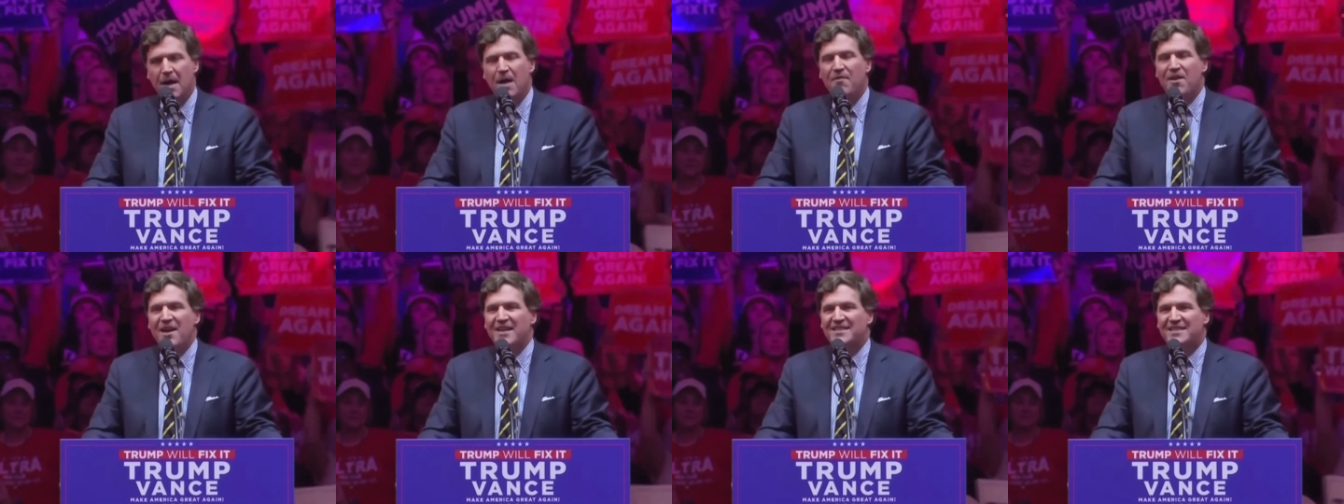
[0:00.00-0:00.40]

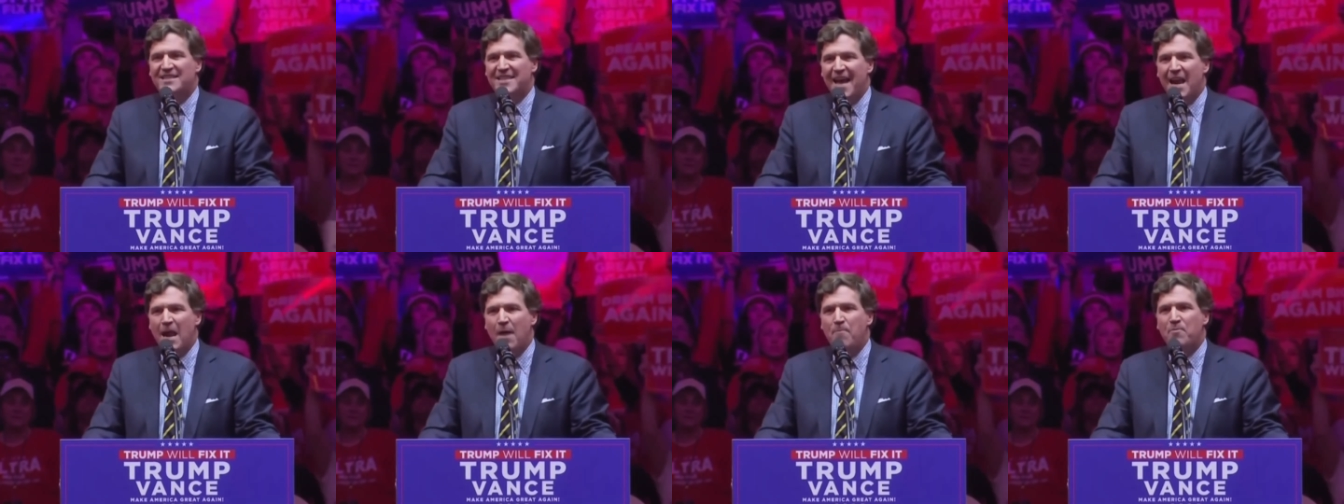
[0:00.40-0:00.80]
They
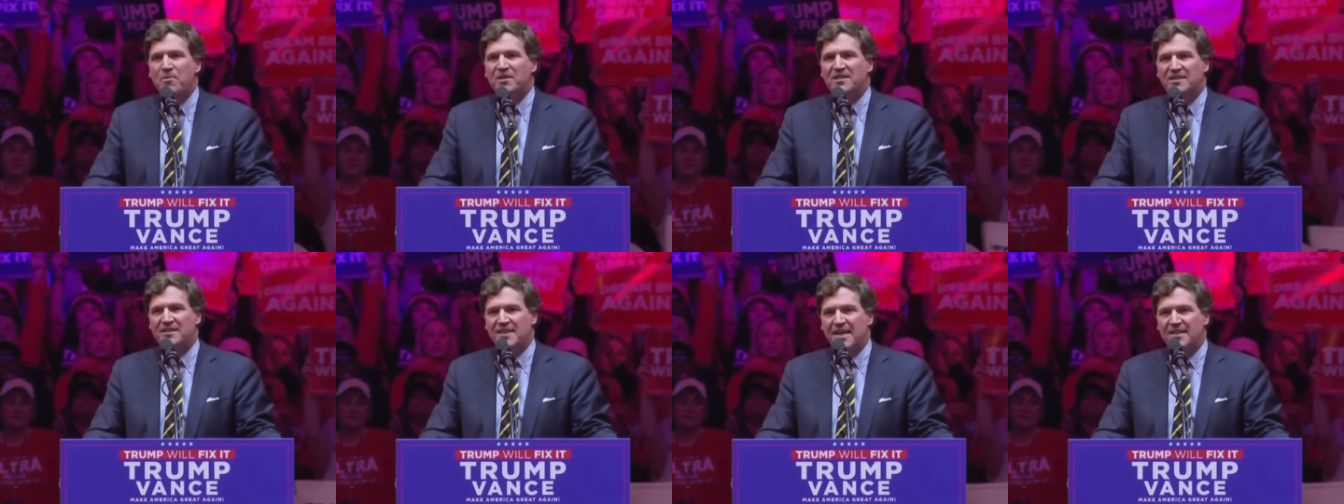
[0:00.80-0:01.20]
set up a
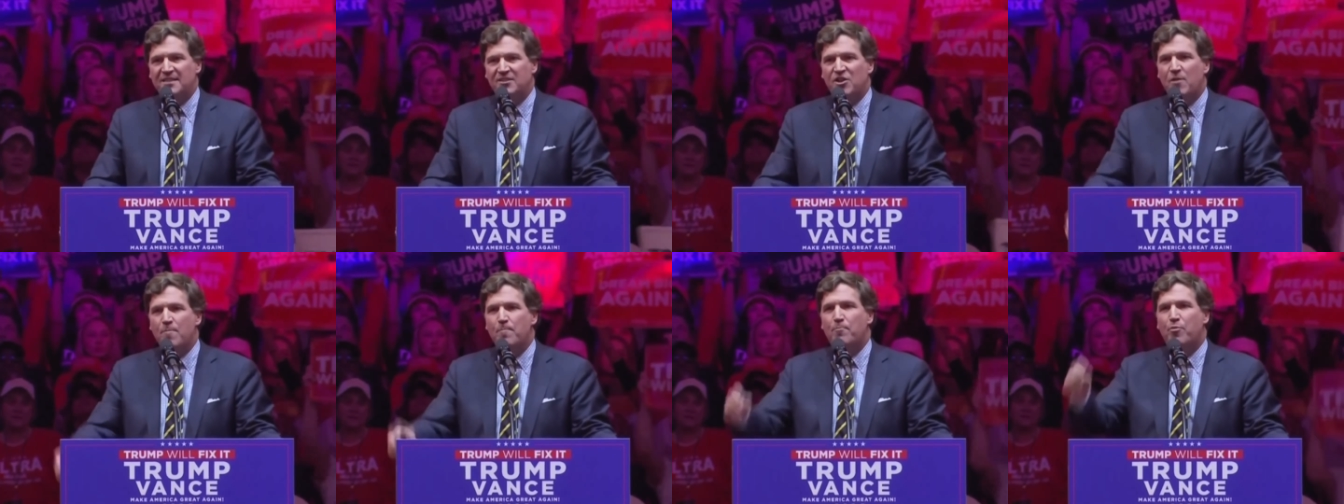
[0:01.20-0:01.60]

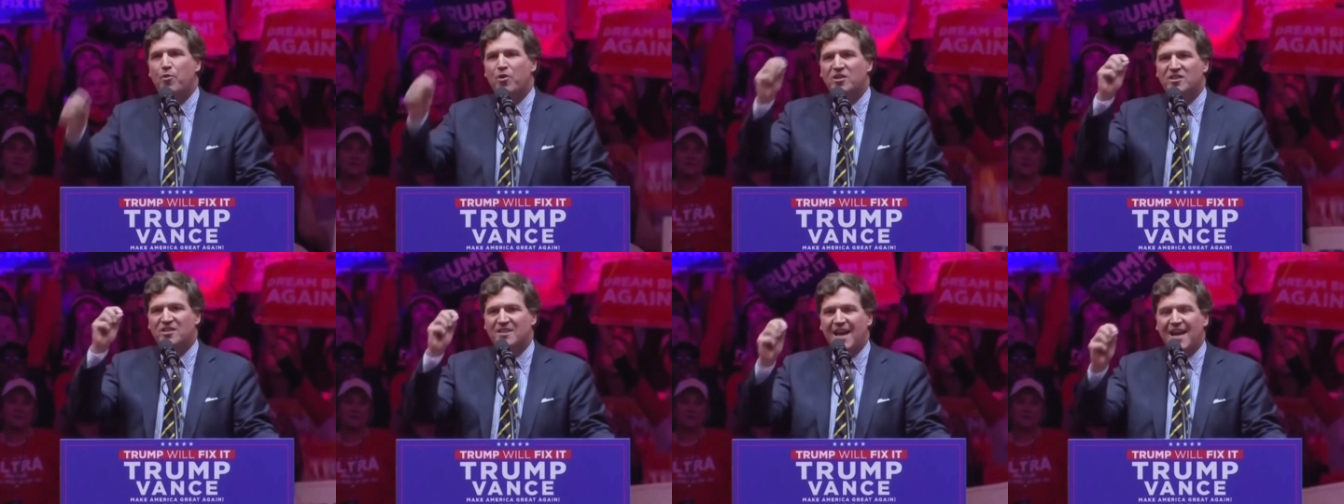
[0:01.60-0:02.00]
system
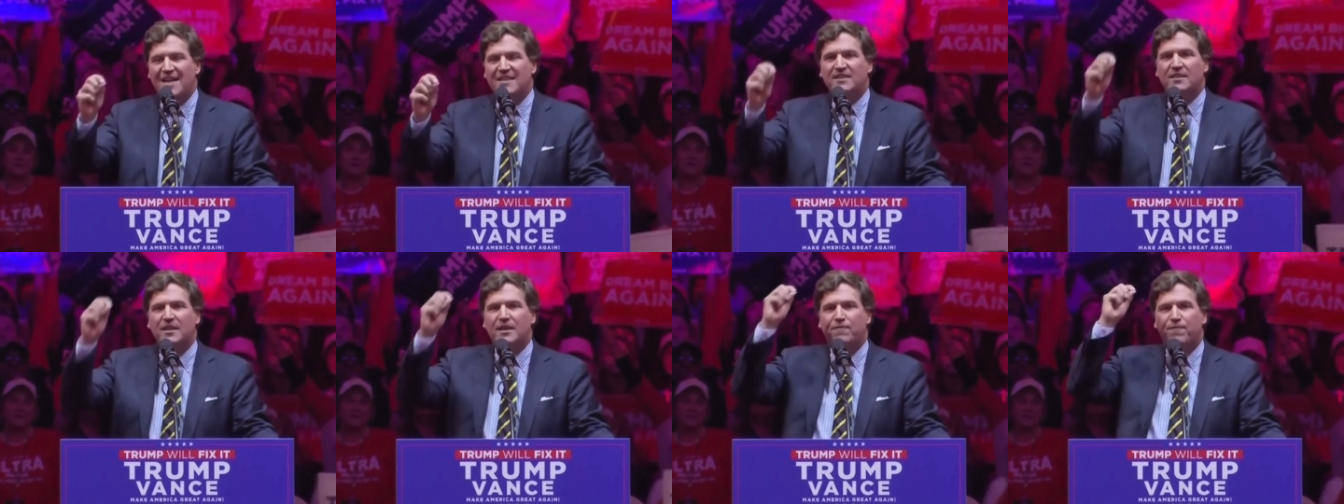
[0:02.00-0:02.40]

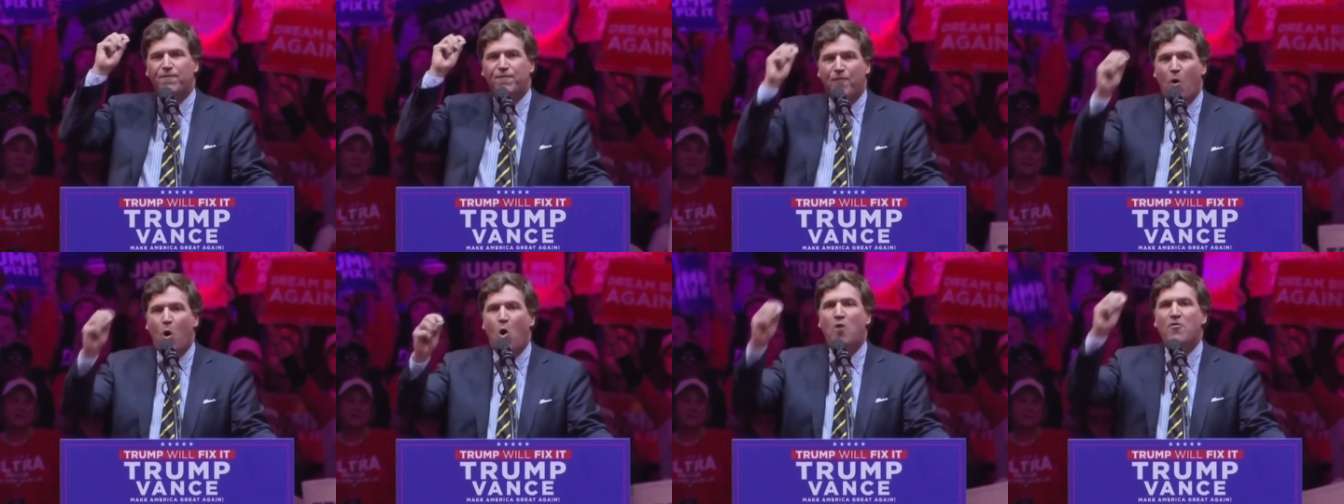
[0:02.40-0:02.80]
precisely
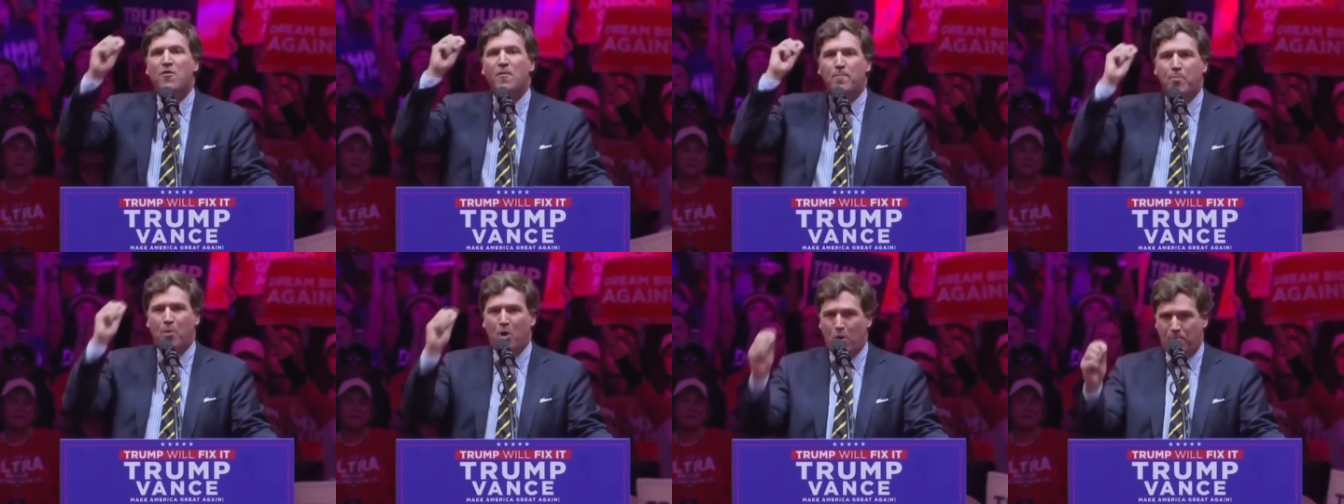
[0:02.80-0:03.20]
for the
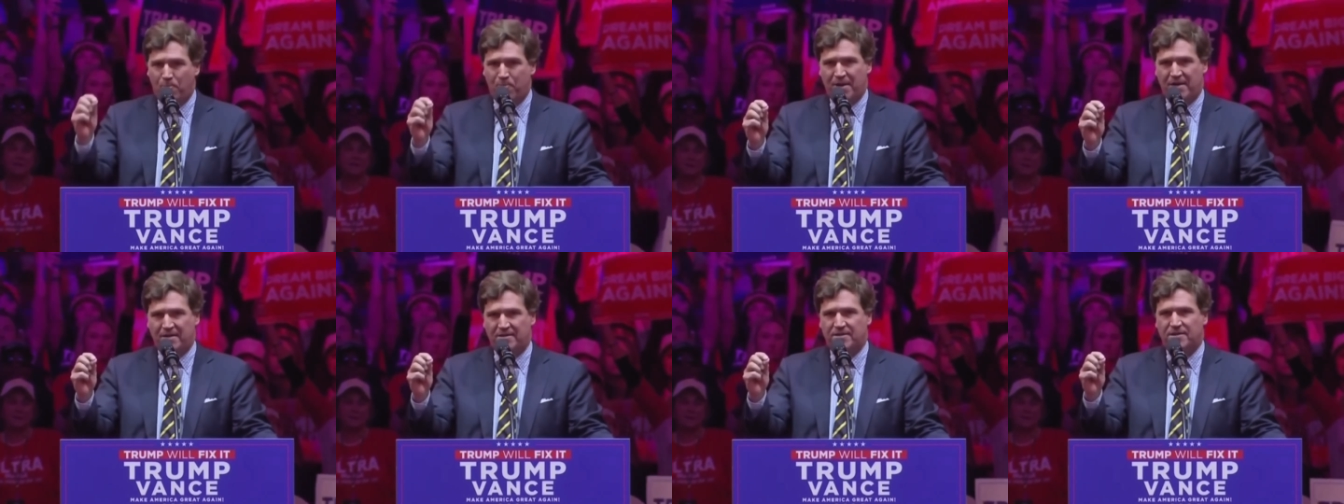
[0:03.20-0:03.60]

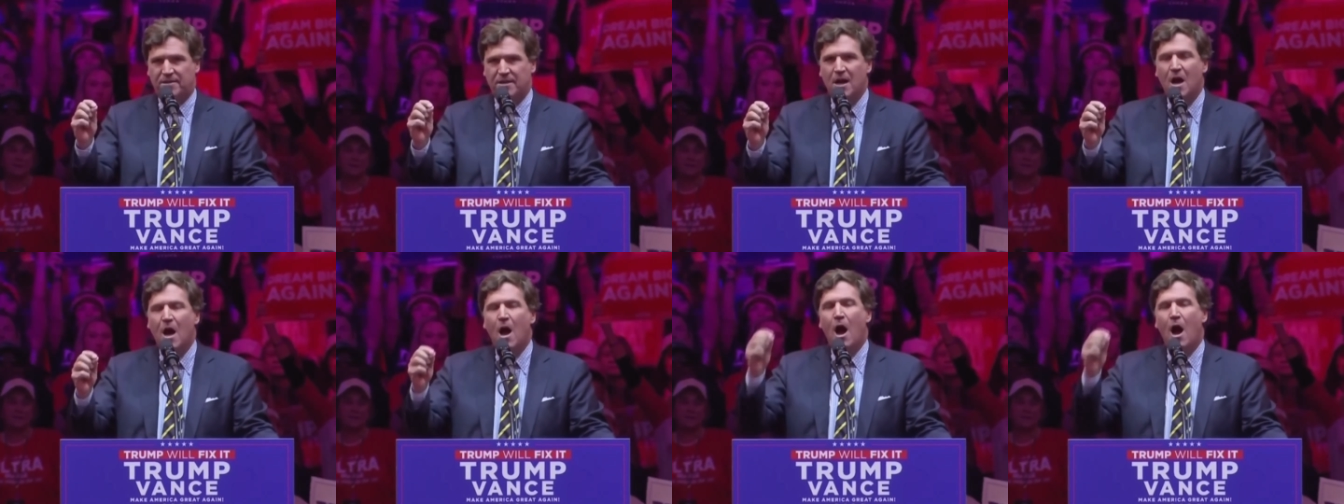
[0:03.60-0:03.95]
purpose